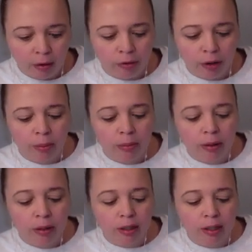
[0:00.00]
from
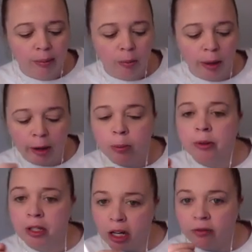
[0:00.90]
some
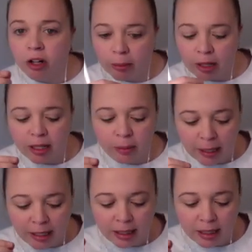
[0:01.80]
well-preserved hominin
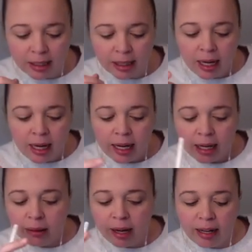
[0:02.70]
species
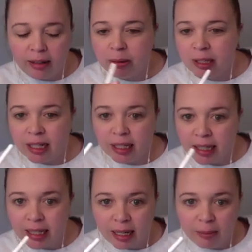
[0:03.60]
in
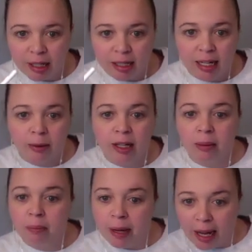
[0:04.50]
particular sediments. Now we're
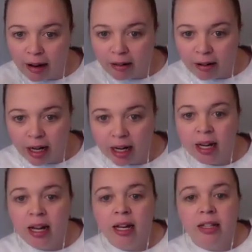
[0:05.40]
comparing
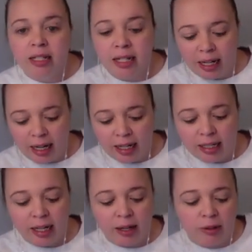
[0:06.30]
the DNA
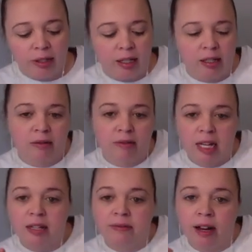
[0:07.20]
sequences of
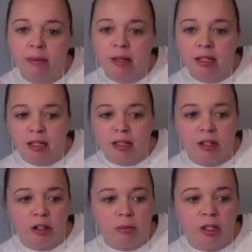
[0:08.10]
these fragments to the
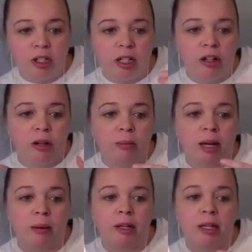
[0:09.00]
human genome,
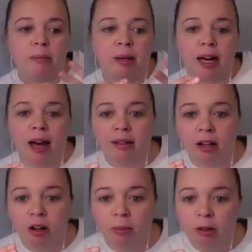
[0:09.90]
and we compare
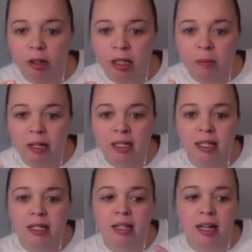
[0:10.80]
other hominoid
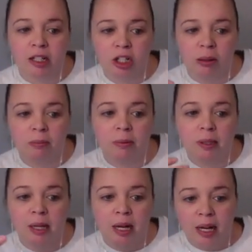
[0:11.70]
species like
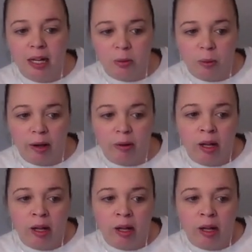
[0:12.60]
chimps as well.